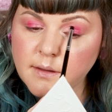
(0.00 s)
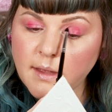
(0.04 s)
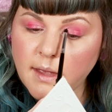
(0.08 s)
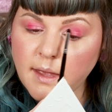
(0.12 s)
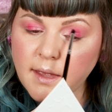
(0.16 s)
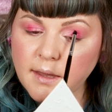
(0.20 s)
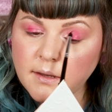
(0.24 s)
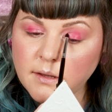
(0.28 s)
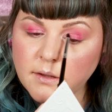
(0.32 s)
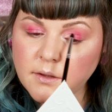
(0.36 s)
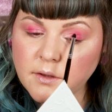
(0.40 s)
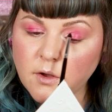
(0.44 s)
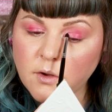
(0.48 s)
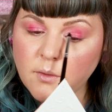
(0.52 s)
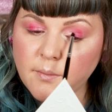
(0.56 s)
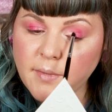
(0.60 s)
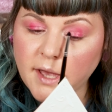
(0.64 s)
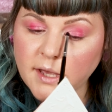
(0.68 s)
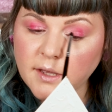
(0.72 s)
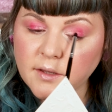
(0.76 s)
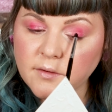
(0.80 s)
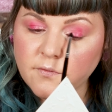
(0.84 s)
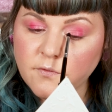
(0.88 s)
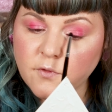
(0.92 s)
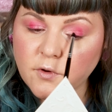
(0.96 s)
And you can go
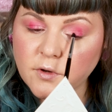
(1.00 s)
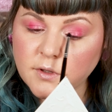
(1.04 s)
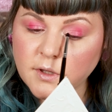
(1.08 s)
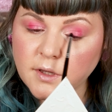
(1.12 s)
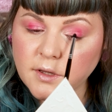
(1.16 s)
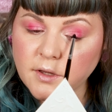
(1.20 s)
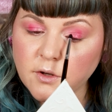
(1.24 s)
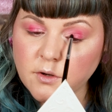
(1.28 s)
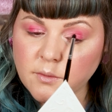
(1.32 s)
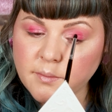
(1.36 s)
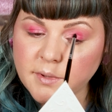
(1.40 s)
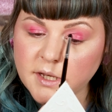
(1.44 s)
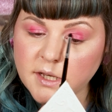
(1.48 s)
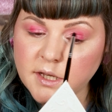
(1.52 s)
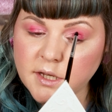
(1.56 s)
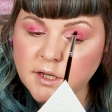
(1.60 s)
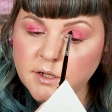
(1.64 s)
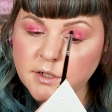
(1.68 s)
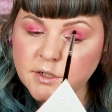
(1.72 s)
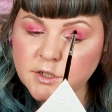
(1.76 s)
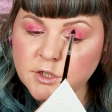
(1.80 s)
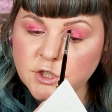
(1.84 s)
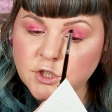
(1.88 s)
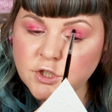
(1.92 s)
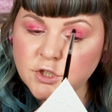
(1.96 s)
back and forth a little bit
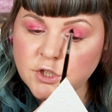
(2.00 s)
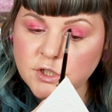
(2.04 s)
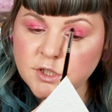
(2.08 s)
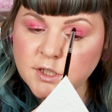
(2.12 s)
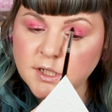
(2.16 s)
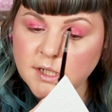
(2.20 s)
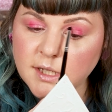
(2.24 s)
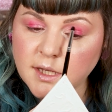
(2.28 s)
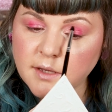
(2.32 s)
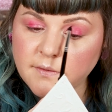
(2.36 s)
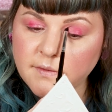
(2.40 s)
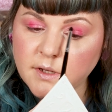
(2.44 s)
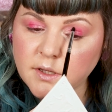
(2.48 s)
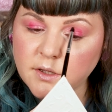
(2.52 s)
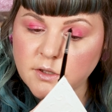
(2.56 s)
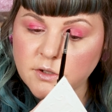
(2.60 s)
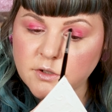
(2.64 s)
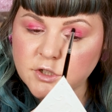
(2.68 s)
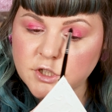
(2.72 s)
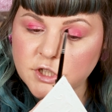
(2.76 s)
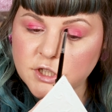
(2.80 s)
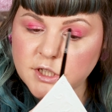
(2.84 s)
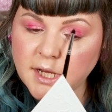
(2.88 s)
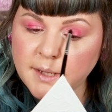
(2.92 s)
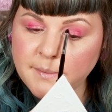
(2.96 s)
here. Zhuzh it, give it a
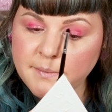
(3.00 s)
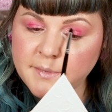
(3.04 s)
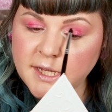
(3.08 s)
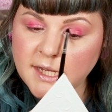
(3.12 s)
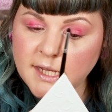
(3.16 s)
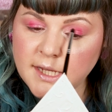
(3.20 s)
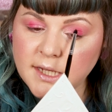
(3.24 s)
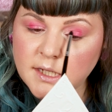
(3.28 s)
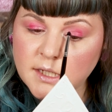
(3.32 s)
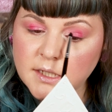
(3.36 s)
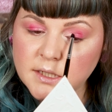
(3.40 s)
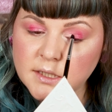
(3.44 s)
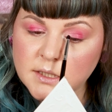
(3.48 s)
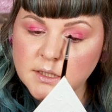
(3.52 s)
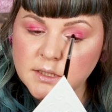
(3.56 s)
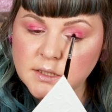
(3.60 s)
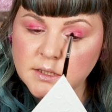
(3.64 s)
little shimmy.